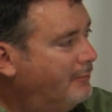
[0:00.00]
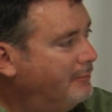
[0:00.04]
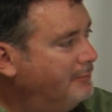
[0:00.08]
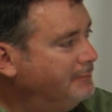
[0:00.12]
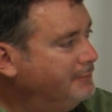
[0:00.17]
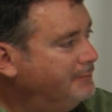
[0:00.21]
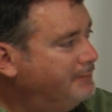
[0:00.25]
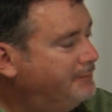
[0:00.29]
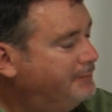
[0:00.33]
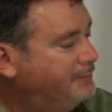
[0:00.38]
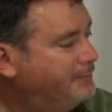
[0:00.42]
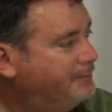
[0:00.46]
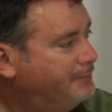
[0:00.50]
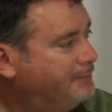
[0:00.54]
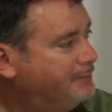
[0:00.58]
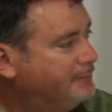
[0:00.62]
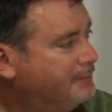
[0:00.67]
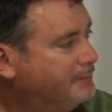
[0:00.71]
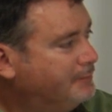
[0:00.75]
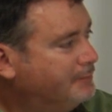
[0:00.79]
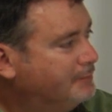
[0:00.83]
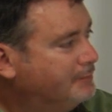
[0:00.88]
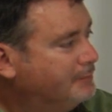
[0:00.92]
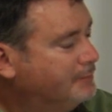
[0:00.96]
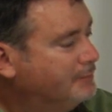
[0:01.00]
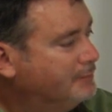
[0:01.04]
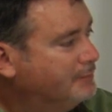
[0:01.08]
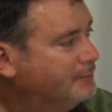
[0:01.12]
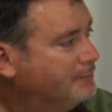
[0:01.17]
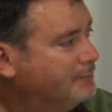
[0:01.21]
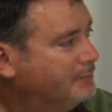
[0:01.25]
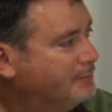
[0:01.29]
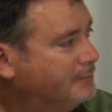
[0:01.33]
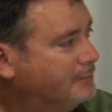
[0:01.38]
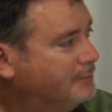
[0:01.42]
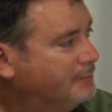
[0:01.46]

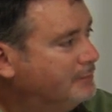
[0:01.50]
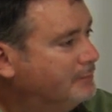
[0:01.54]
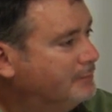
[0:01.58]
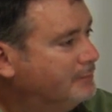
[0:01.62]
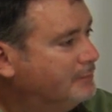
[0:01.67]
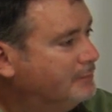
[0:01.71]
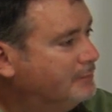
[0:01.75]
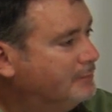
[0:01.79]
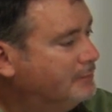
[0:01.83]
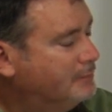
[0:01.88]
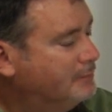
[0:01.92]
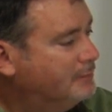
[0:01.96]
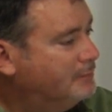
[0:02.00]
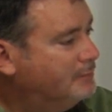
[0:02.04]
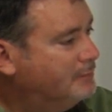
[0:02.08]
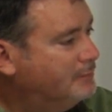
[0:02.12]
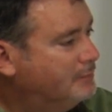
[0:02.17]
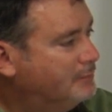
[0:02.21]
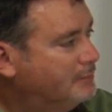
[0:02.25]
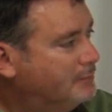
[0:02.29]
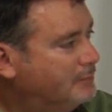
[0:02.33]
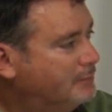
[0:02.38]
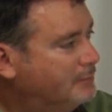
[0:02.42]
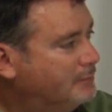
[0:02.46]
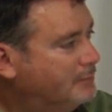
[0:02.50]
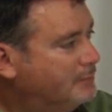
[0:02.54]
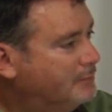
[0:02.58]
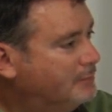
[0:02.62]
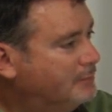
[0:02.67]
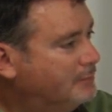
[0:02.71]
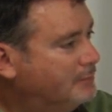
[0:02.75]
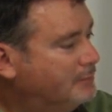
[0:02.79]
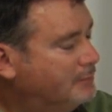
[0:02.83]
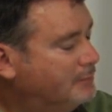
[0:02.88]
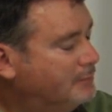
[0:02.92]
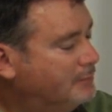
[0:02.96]

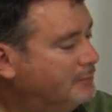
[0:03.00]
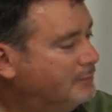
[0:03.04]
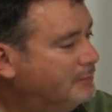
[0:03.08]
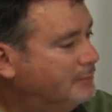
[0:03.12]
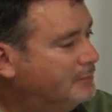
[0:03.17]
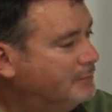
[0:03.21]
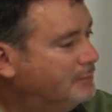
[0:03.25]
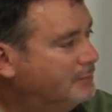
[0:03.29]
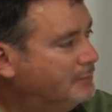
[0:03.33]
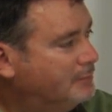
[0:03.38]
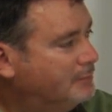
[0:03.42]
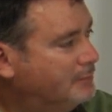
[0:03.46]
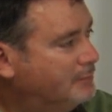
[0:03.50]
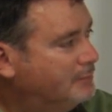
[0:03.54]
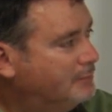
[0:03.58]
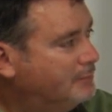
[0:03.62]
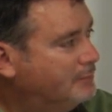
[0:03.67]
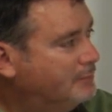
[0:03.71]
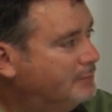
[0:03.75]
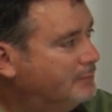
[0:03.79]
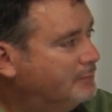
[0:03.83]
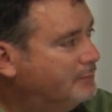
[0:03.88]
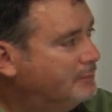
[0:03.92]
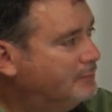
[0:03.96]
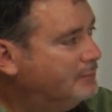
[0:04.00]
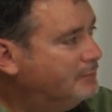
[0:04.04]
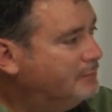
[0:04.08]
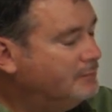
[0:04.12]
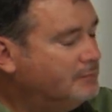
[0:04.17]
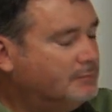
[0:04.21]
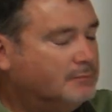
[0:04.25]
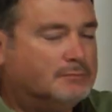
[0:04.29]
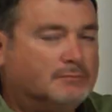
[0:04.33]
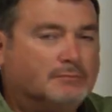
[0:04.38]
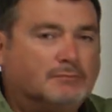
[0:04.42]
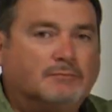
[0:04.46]

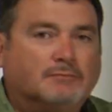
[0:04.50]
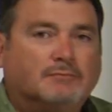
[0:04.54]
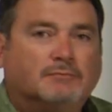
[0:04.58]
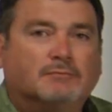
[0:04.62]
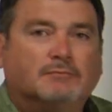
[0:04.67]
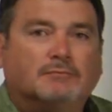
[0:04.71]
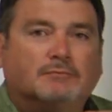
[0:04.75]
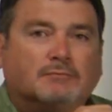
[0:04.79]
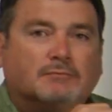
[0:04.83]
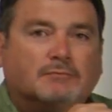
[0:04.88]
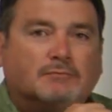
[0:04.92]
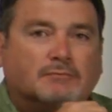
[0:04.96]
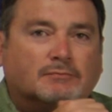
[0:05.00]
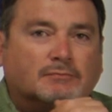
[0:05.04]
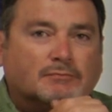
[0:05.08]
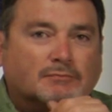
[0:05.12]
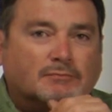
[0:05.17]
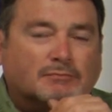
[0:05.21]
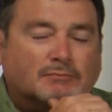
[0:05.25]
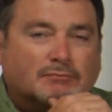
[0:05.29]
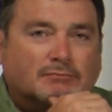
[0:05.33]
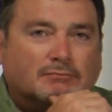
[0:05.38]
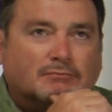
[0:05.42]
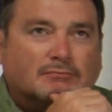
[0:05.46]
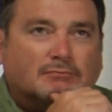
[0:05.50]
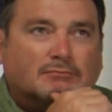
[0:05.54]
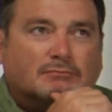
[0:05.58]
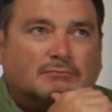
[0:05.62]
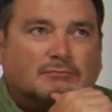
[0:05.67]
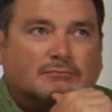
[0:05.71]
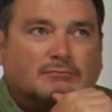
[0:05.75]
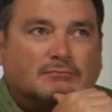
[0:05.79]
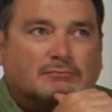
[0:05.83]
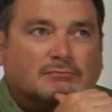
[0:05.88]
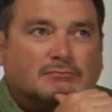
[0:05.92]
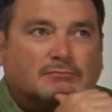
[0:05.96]

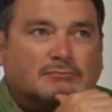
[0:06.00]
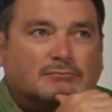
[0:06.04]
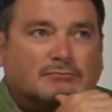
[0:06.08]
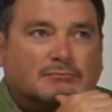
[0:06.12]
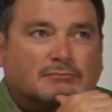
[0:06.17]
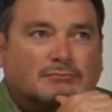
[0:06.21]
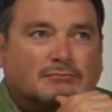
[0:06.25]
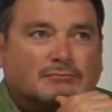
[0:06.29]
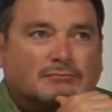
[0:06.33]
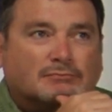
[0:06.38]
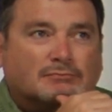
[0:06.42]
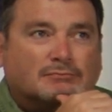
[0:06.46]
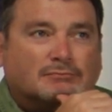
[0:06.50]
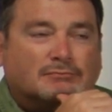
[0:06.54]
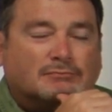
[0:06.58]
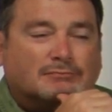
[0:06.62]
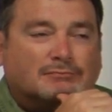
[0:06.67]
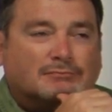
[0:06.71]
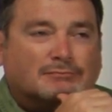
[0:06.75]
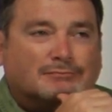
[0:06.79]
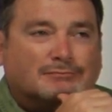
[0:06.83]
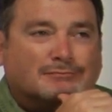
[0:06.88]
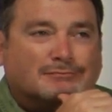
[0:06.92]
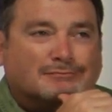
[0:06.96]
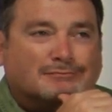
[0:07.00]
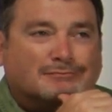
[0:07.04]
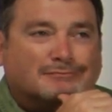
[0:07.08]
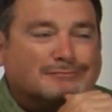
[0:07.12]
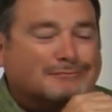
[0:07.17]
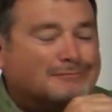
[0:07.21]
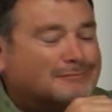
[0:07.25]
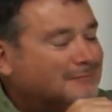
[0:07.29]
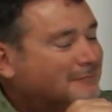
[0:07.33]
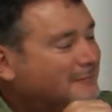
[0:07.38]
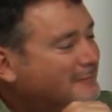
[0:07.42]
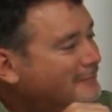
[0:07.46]

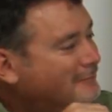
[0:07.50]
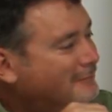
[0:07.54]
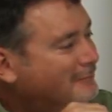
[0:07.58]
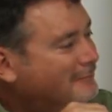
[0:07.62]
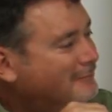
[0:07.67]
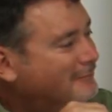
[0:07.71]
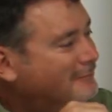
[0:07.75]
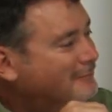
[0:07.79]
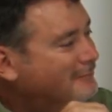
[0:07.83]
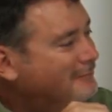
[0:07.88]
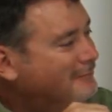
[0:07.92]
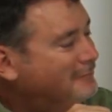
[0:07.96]
(silent)